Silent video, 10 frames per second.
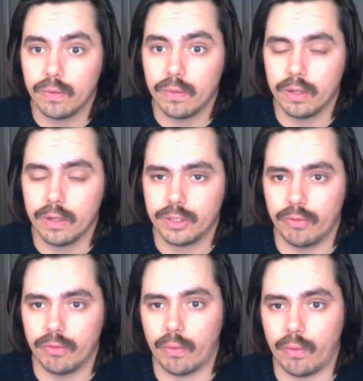So if
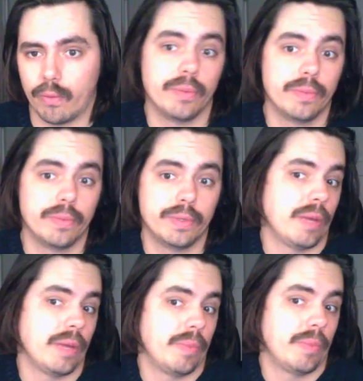I wanted to, say, play a